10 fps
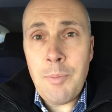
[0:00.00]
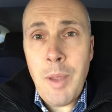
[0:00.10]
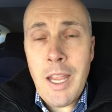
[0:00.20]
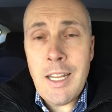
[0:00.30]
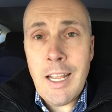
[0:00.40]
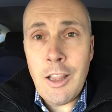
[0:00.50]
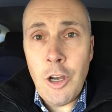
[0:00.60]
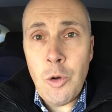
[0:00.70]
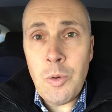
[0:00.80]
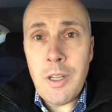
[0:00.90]
payday
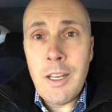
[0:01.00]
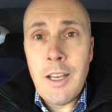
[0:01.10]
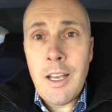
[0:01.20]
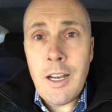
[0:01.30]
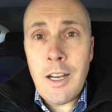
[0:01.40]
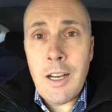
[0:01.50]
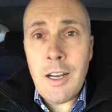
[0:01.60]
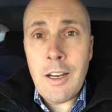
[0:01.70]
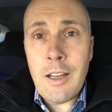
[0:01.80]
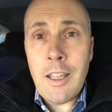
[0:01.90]
loan
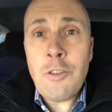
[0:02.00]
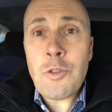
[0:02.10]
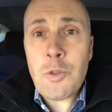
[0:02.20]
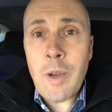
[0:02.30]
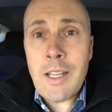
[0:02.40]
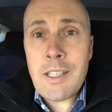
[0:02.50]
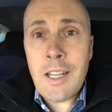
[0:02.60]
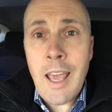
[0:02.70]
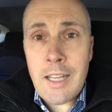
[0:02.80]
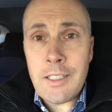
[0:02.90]
interest rates
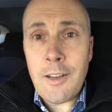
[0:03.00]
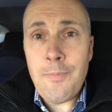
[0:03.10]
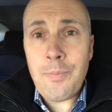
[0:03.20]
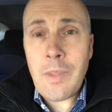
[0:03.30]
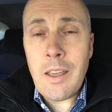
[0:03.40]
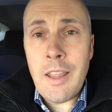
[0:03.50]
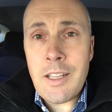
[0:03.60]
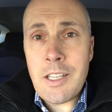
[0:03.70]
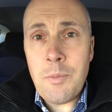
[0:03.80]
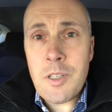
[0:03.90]
in Canada
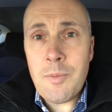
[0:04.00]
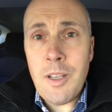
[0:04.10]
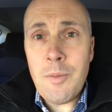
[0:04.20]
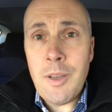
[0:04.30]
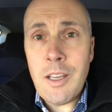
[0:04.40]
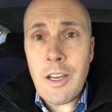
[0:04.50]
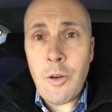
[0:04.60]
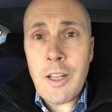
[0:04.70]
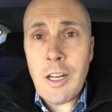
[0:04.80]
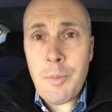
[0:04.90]
that seems to me to be a
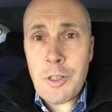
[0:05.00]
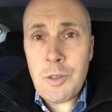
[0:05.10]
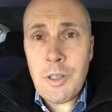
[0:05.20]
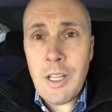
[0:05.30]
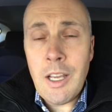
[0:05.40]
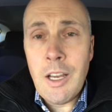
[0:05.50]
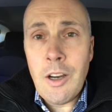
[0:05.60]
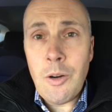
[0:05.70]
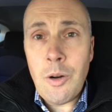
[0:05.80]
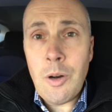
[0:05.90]
great opportunity,
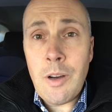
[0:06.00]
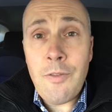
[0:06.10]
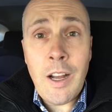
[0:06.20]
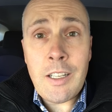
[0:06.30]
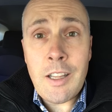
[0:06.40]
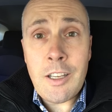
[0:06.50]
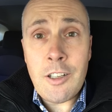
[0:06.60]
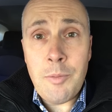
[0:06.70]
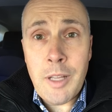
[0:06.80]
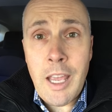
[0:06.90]
or in fact, I think
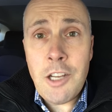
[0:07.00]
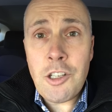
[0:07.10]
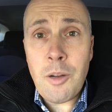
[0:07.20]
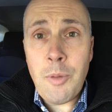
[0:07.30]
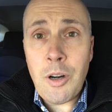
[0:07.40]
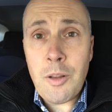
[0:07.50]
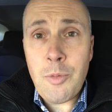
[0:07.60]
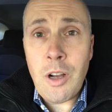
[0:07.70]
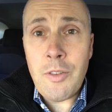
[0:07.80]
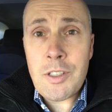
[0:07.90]
an obligation on part of
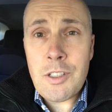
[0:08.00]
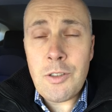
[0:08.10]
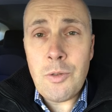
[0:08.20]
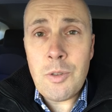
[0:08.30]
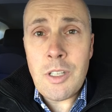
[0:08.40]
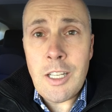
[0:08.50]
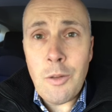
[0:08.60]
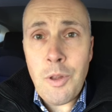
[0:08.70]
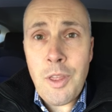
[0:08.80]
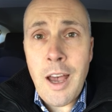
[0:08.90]
the province to to
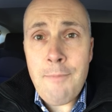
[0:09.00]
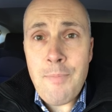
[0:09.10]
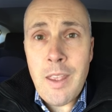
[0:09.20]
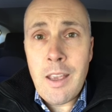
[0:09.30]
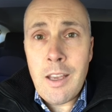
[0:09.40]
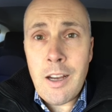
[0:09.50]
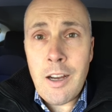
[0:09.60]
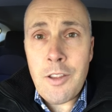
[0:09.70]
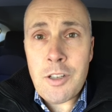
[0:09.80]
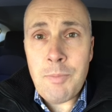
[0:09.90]
deal with that.
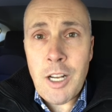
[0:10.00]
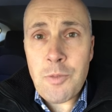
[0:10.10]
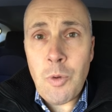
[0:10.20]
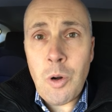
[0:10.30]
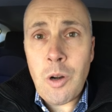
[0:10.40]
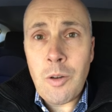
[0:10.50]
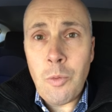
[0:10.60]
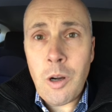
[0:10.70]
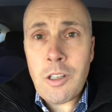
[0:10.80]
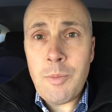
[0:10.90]
Uh, there's much more
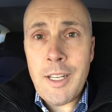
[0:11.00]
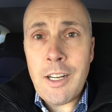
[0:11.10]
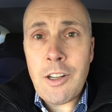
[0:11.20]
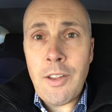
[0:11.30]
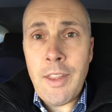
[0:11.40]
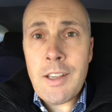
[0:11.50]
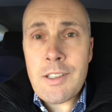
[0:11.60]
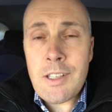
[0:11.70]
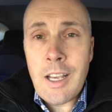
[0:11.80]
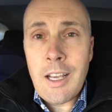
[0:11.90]
work to be done on
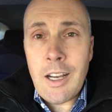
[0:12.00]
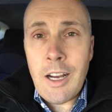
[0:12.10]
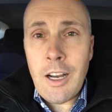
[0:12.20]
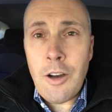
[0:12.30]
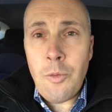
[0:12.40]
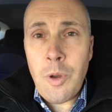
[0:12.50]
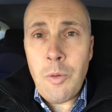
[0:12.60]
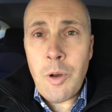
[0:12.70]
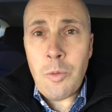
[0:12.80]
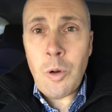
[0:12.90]
this. Uh, we will